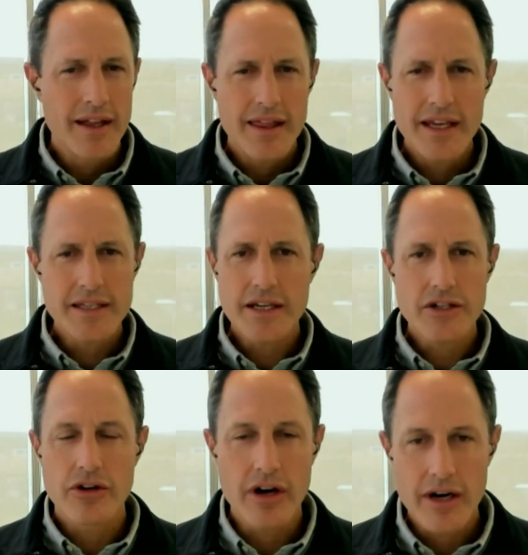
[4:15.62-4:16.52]
These things are
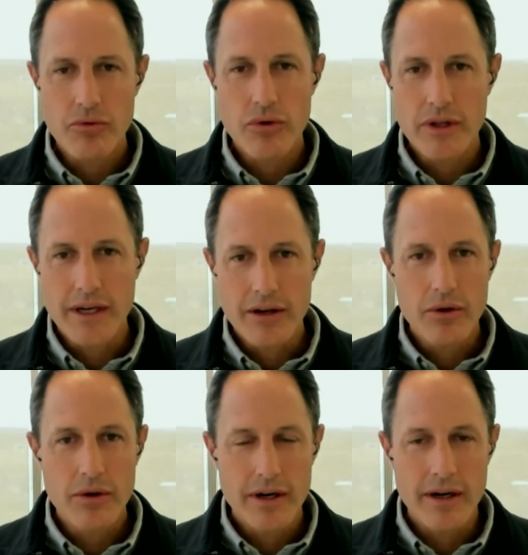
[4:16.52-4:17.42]
not really
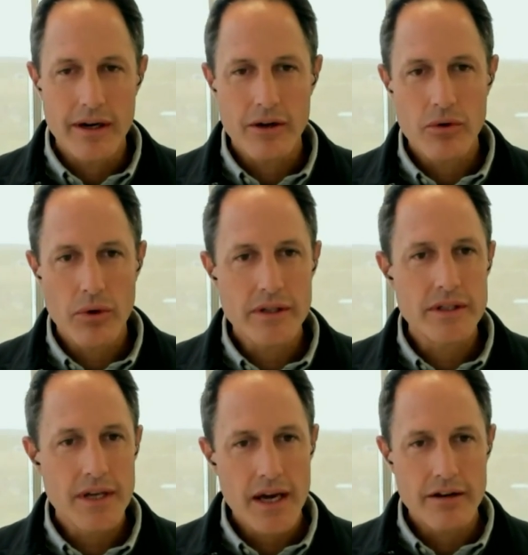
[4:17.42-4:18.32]
uh,
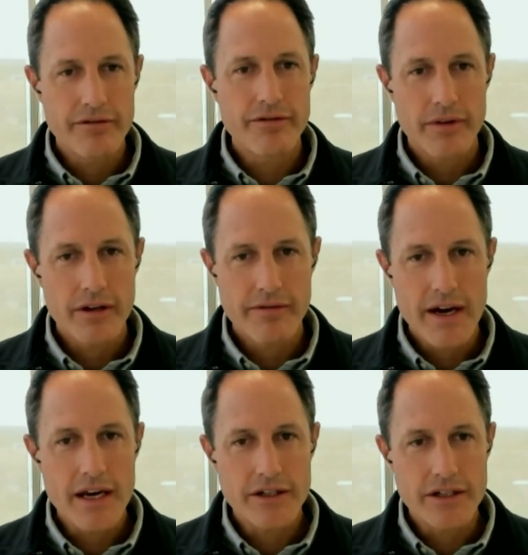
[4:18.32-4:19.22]
quantitative
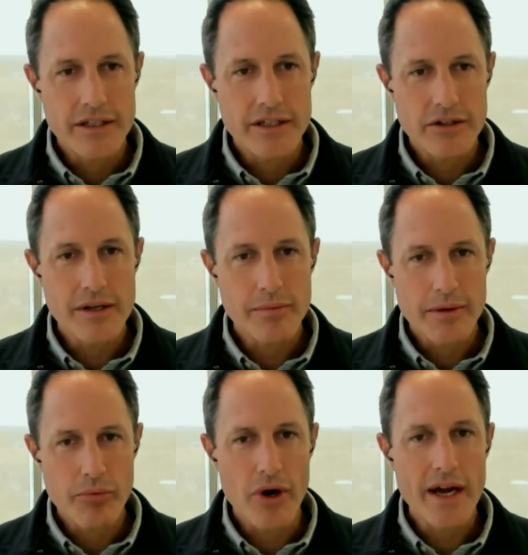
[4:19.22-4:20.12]
advantages, they're simply
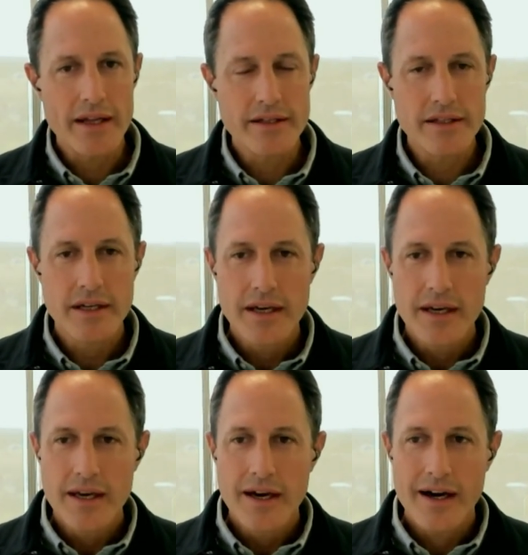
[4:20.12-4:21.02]
brands.
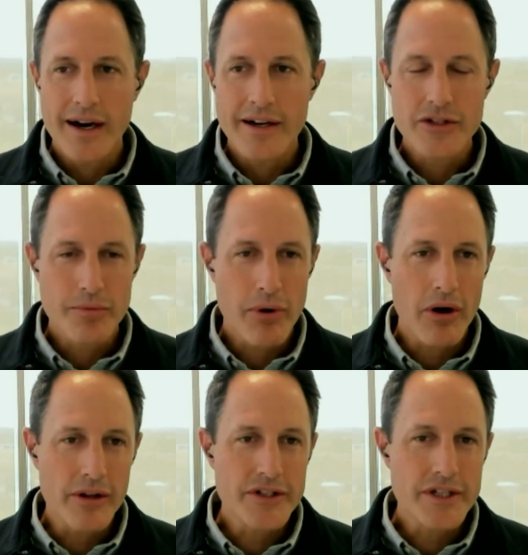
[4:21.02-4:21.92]
Uh, so
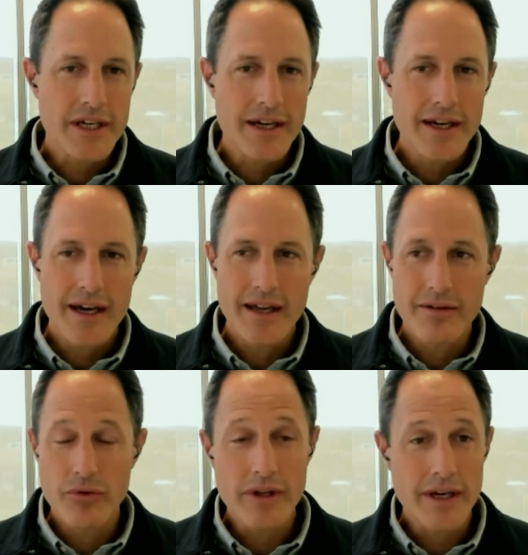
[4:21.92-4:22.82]
policy
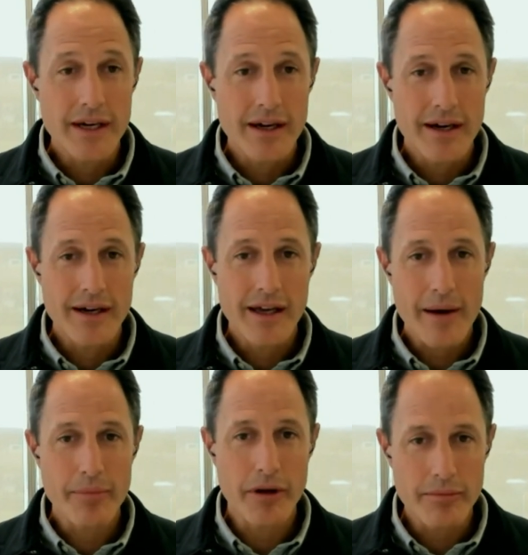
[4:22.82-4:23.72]
and really uh,
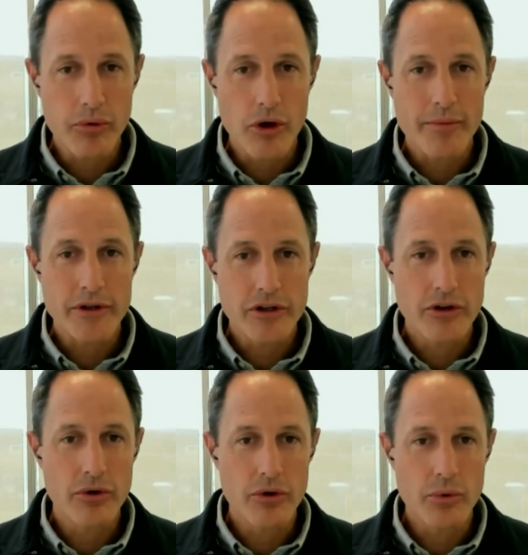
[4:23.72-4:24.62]
capital deployment should
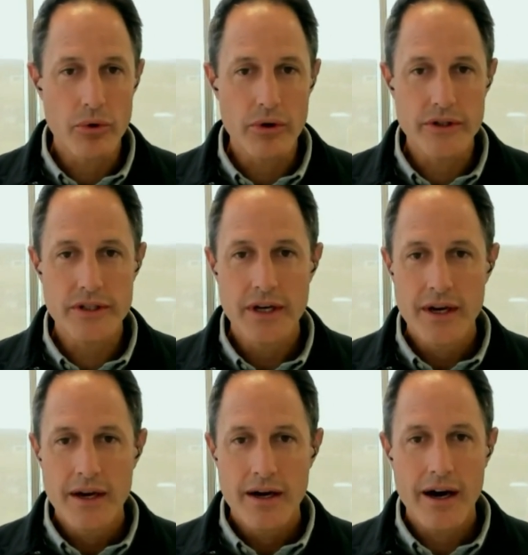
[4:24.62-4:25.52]
go towards
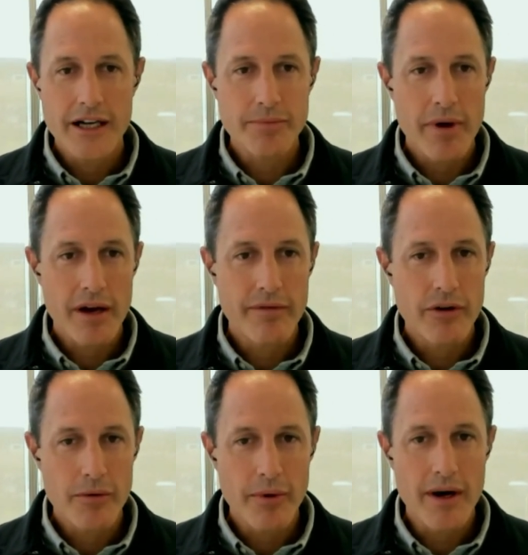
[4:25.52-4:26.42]
highest bang for
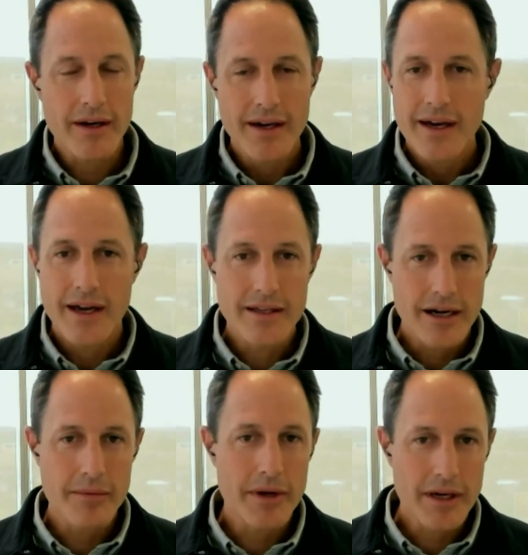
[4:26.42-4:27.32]
your buck at a
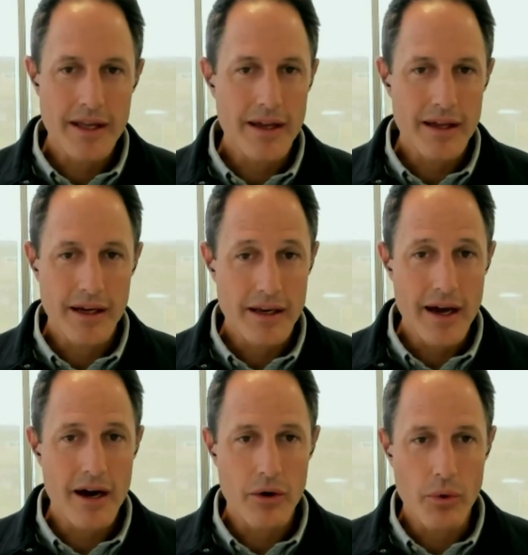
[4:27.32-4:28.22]
time like like
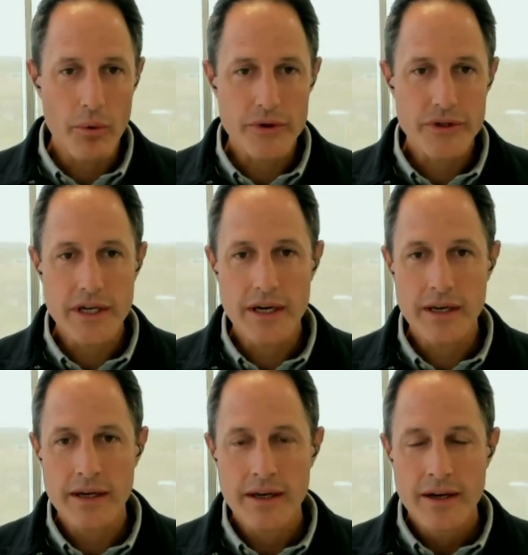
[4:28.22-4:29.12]
now where we're
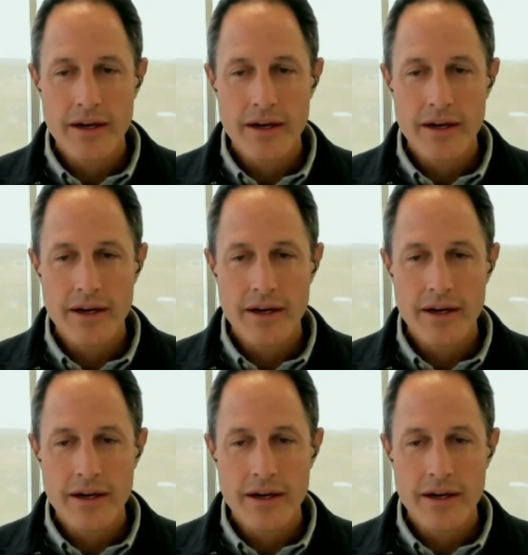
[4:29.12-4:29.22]
seeing